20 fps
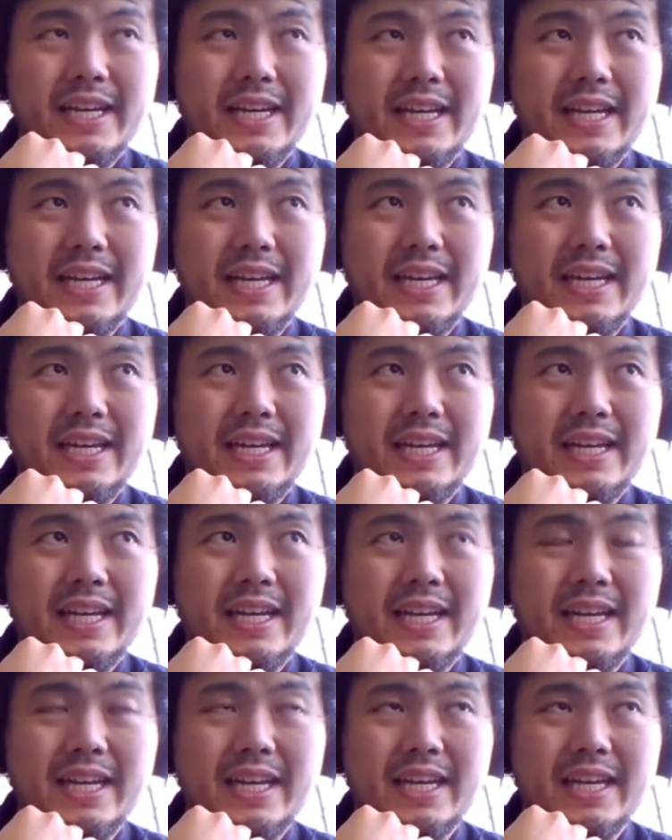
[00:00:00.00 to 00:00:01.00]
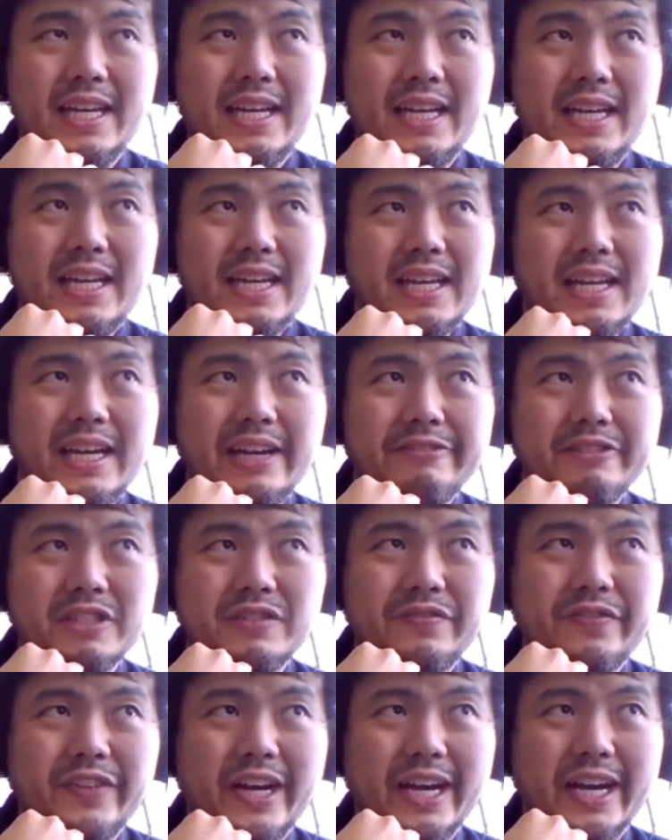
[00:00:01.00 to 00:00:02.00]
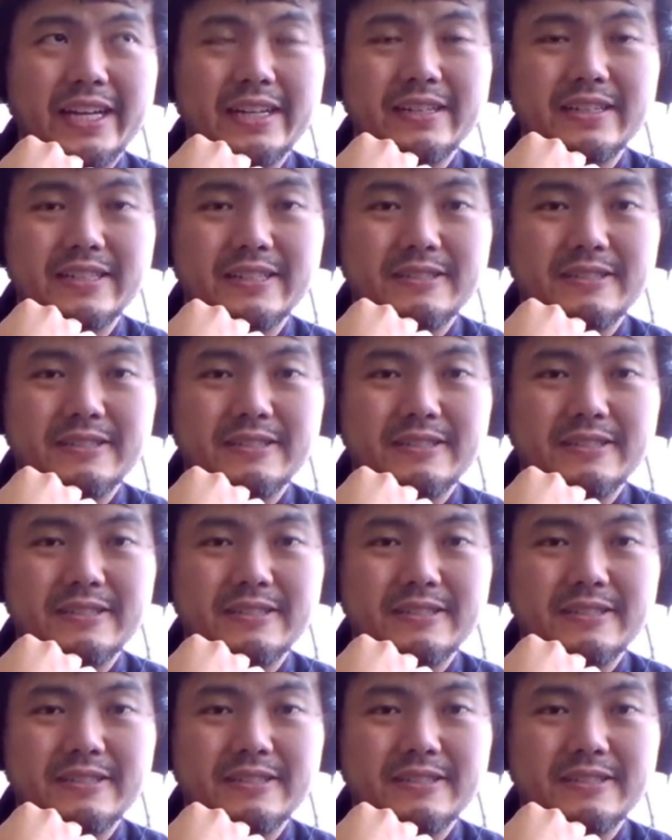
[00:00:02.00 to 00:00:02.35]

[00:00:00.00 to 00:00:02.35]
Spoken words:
It was fine.